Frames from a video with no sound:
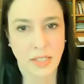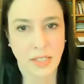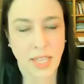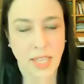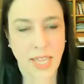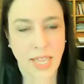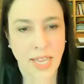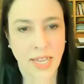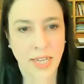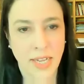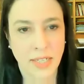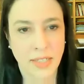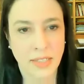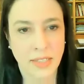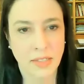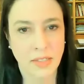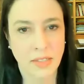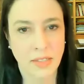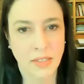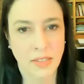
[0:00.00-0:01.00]

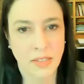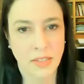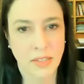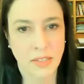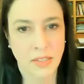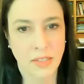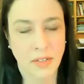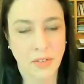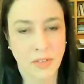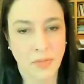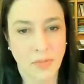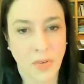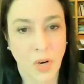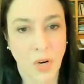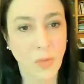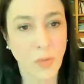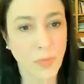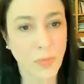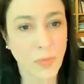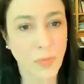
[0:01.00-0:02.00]
And
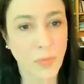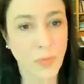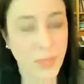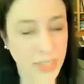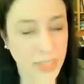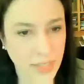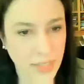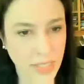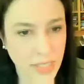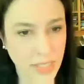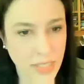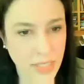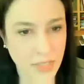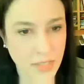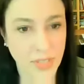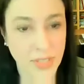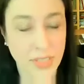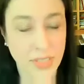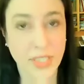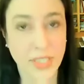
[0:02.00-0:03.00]
hopefully it doesn't
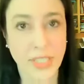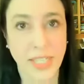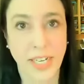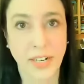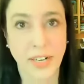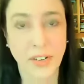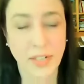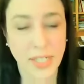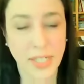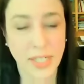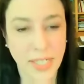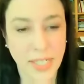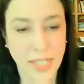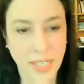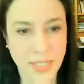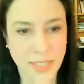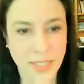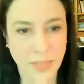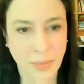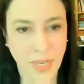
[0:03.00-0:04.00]
feel as scary
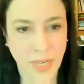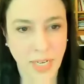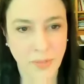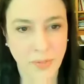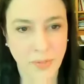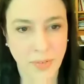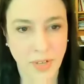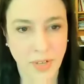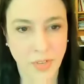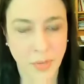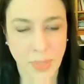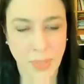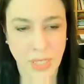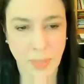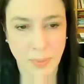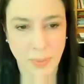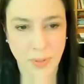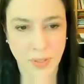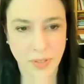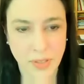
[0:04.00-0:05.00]
as it might for other
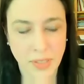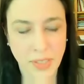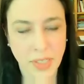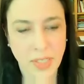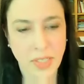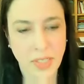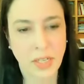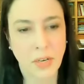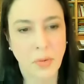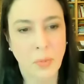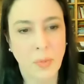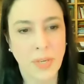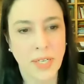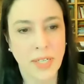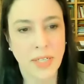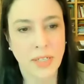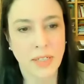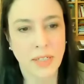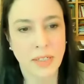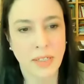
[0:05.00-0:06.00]
people.
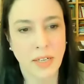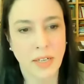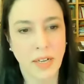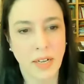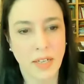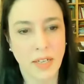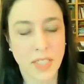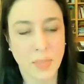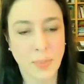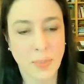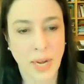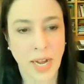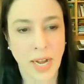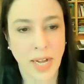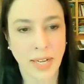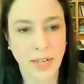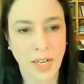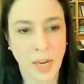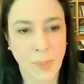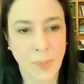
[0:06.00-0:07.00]
We
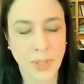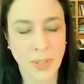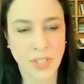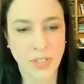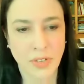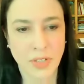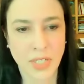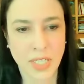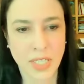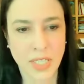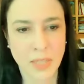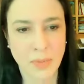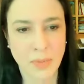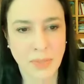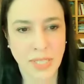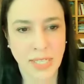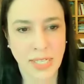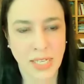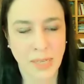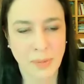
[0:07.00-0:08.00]
spot opportunities when
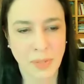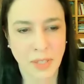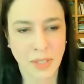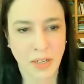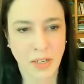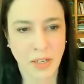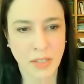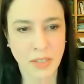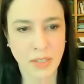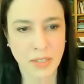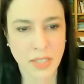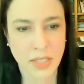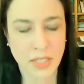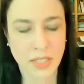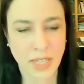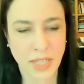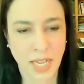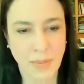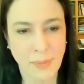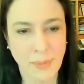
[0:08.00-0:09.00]
they come along
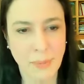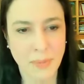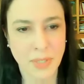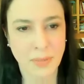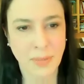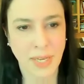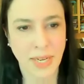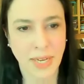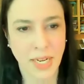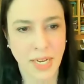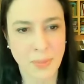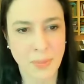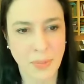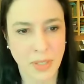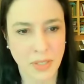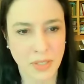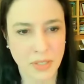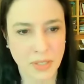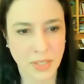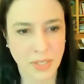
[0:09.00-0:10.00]
because I'm up to my
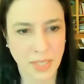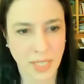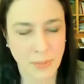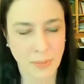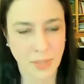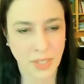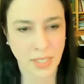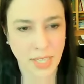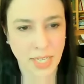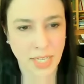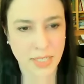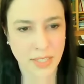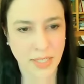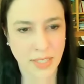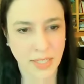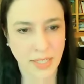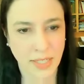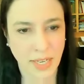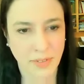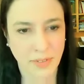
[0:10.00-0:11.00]
eyeballs in the MLS
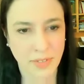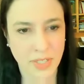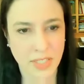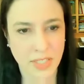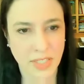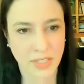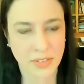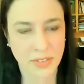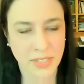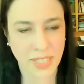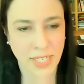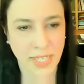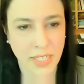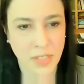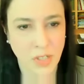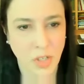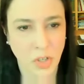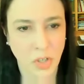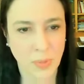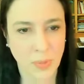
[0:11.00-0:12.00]
like every single day
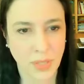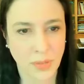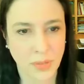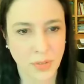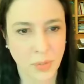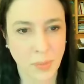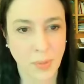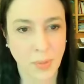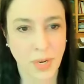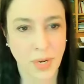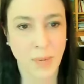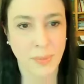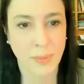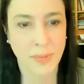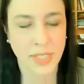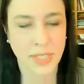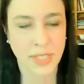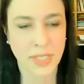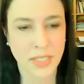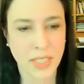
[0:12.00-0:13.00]
combing through
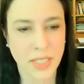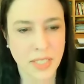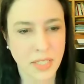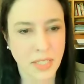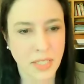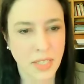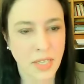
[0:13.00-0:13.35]
properties.